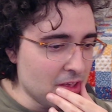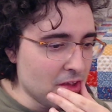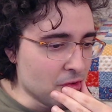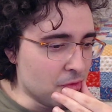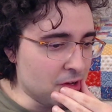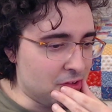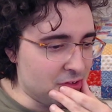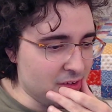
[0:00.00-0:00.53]

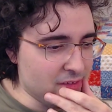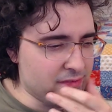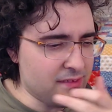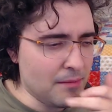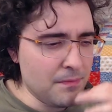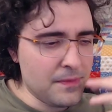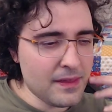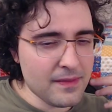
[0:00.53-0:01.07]
which is
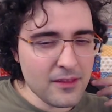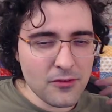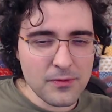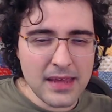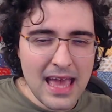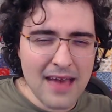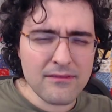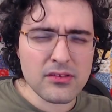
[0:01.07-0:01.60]
something that
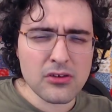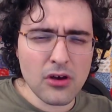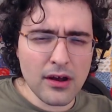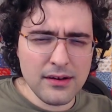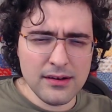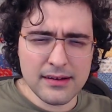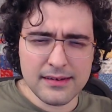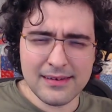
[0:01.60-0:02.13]
we haven't
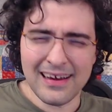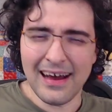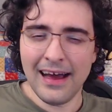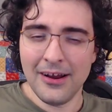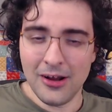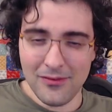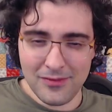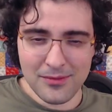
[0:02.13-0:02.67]
gotten a
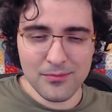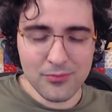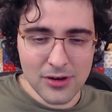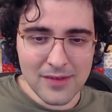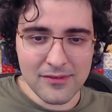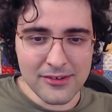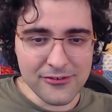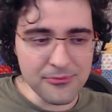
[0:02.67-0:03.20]
ton of in
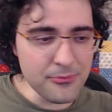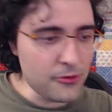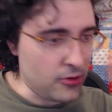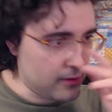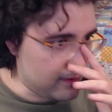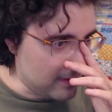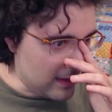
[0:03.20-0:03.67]
previous books.